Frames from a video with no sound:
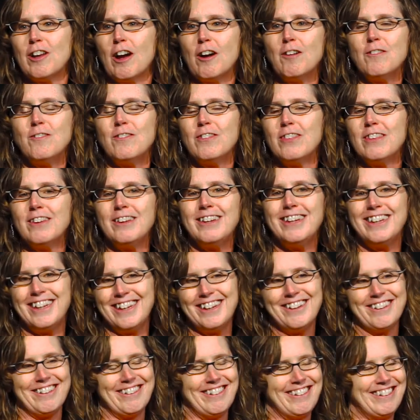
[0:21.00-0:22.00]
of the
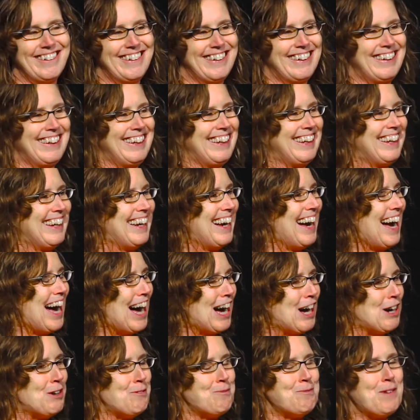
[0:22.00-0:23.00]
year.
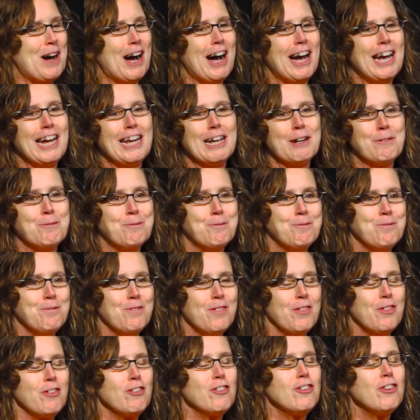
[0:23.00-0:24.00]
Um, I am
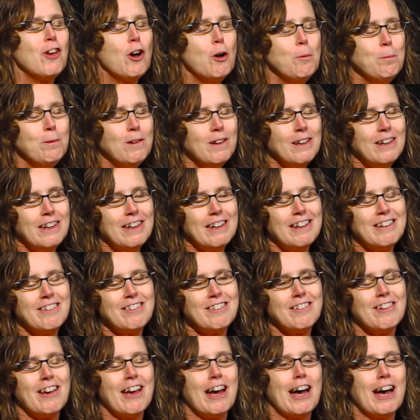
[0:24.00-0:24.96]
so pleased to